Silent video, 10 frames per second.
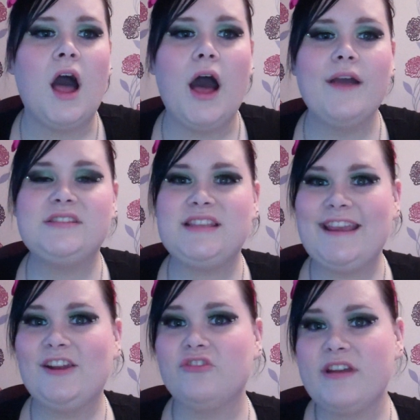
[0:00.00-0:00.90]
I've
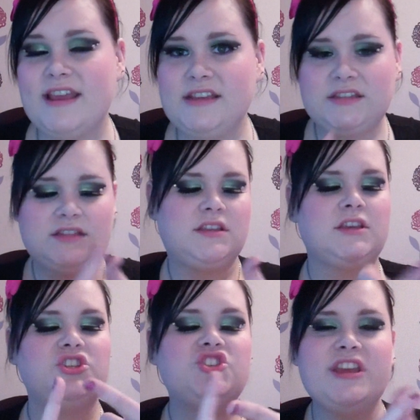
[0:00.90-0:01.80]
seen Grease,
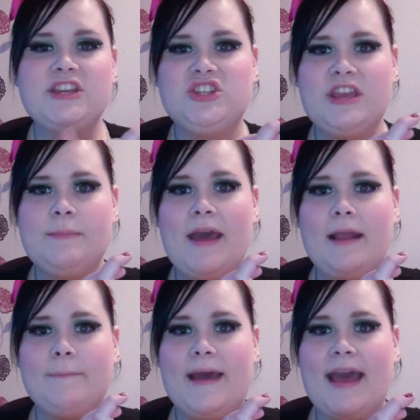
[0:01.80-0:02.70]
Chitty Chitty
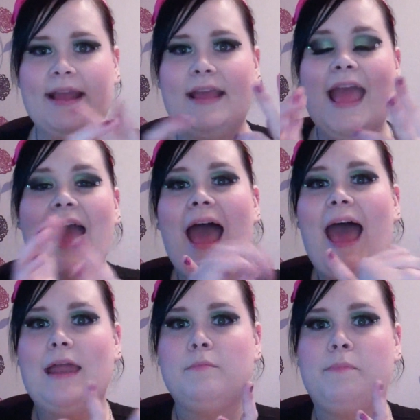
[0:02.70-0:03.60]
Bang Bang
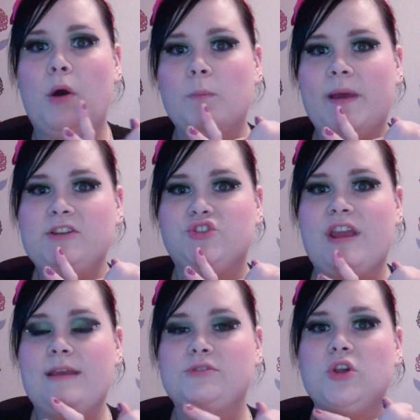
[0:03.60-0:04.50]
and Bombay
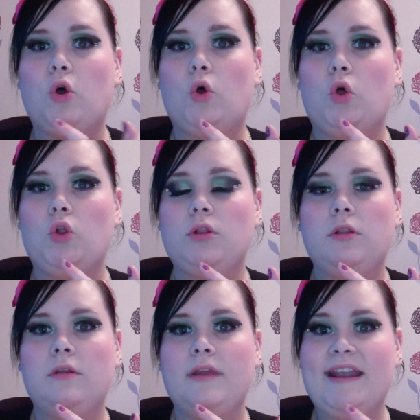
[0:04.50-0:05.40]
Dreams
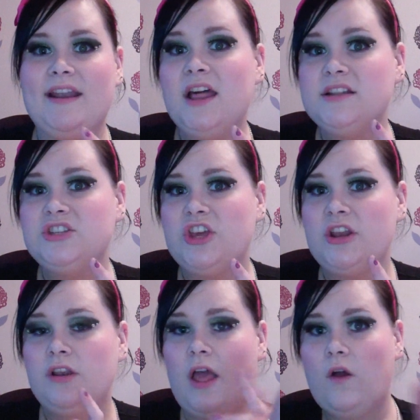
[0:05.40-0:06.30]
all in
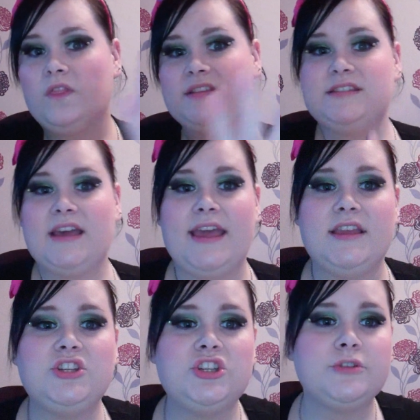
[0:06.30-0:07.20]
London like on the
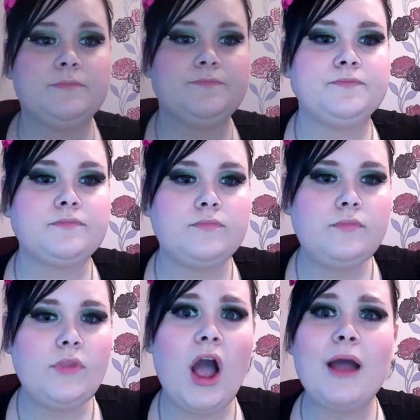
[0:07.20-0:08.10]
stage.
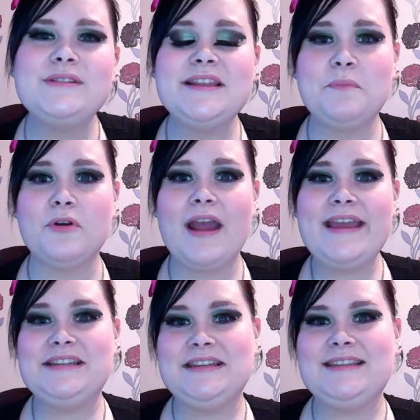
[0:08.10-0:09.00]
I was in a
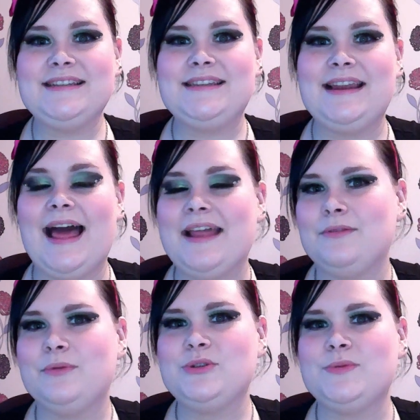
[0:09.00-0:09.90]
parade in
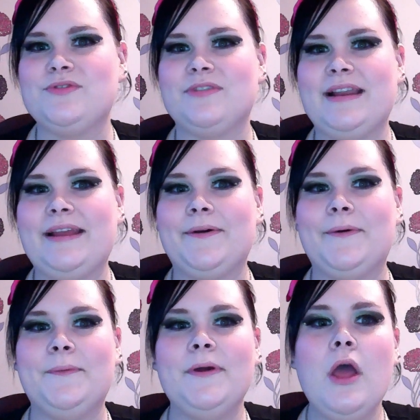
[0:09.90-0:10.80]
Disneyland which was really
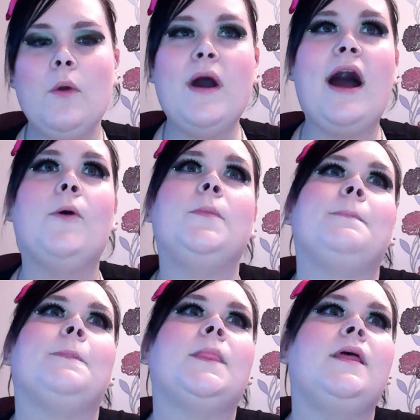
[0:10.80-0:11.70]
cool. Well,
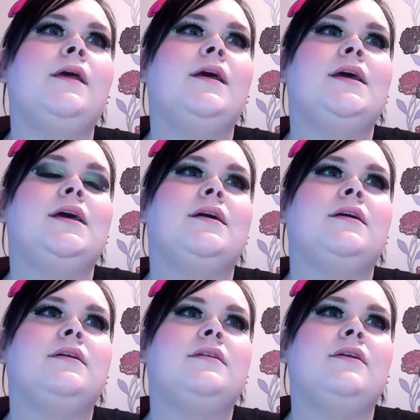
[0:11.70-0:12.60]

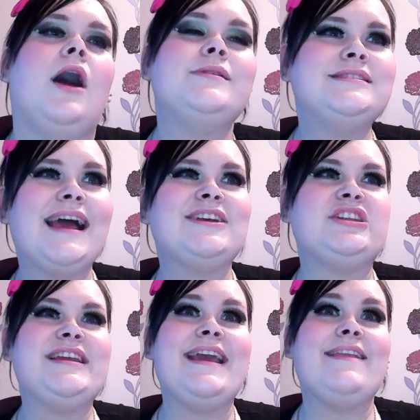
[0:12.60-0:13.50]
I wasn't
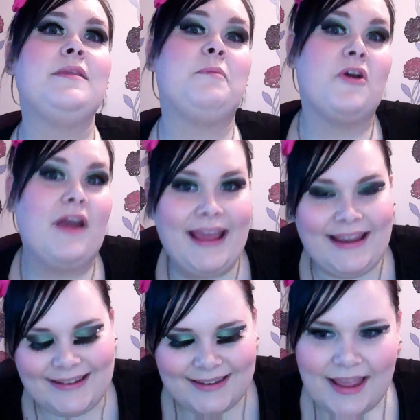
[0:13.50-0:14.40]
actually in the
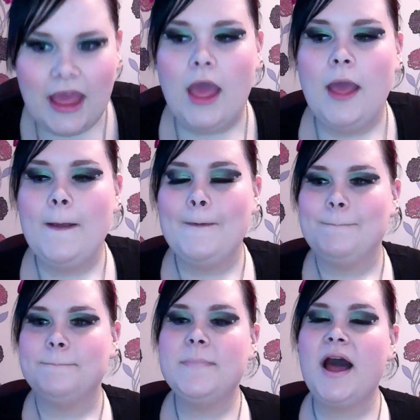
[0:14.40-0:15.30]
parade
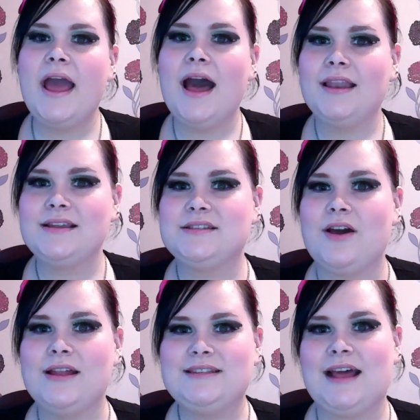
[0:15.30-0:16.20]
my aunt has
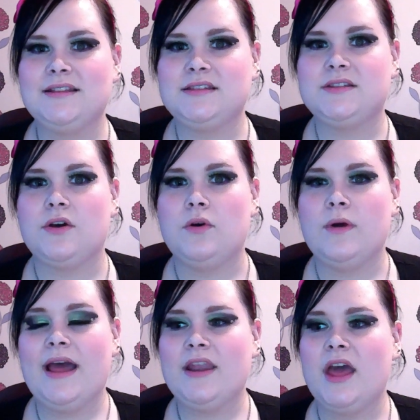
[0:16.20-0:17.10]
got a dance
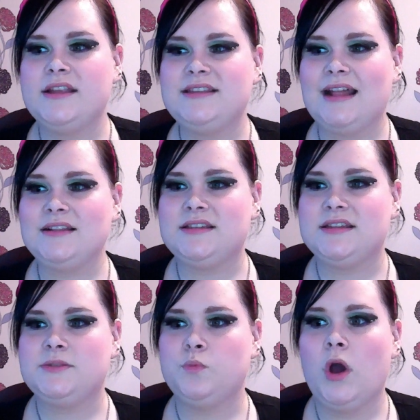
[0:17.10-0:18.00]
school and her
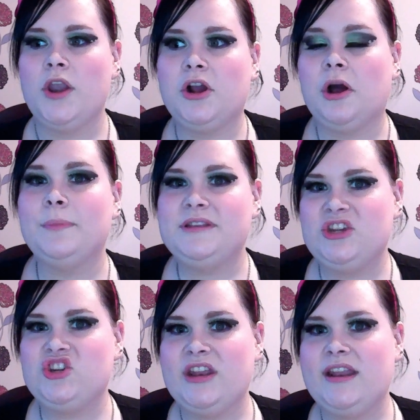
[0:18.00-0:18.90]
dancers won a
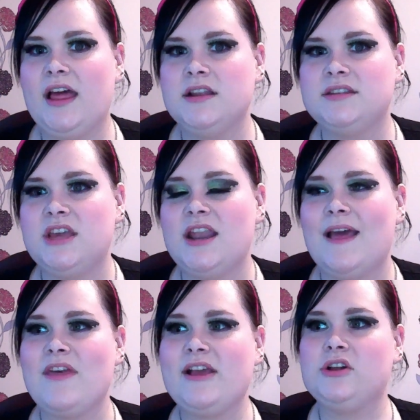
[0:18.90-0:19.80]
competition in London
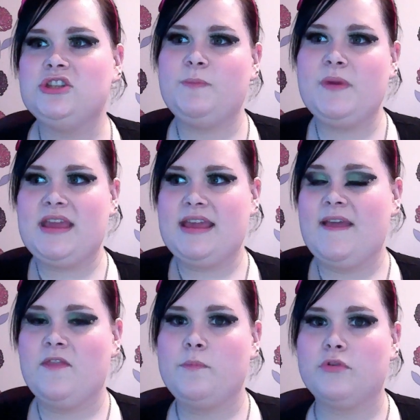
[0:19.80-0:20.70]
and they got to be
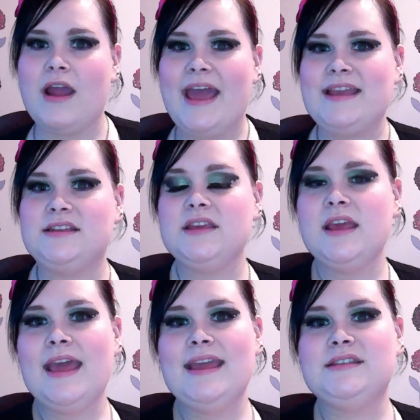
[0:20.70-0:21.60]
in the parade
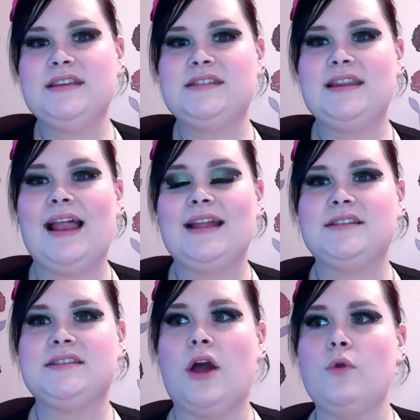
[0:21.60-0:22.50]
in
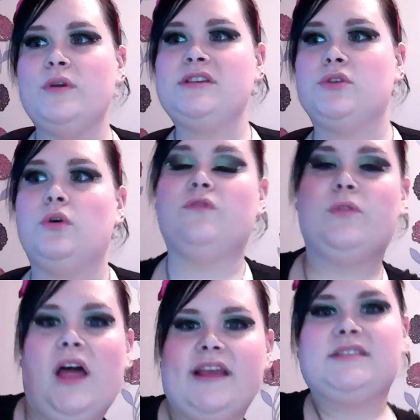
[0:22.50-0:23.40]
Disneyland so we sort
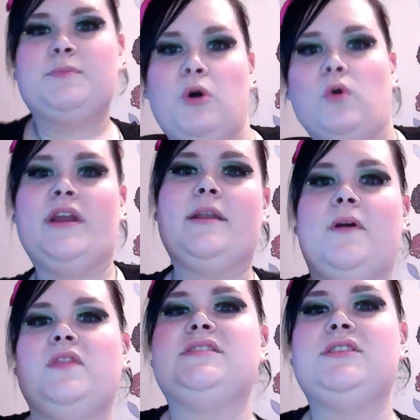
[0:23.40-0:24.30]
of were like supporting them
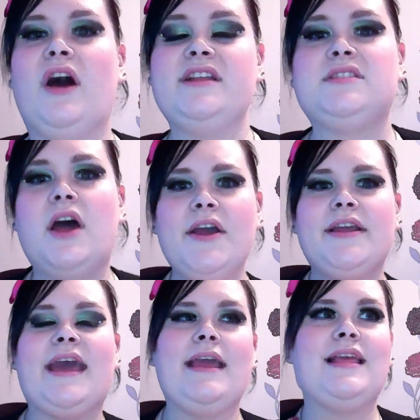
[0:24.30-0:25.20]
on the side. So
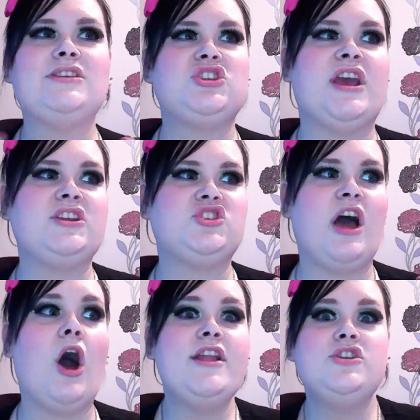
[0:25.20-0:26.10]
okay, let's change
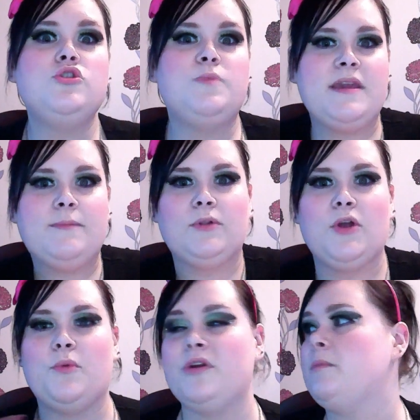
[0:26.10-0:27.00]
that. I knew people
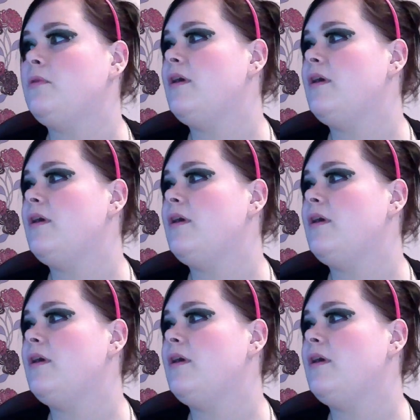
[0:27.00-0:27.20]
who were in a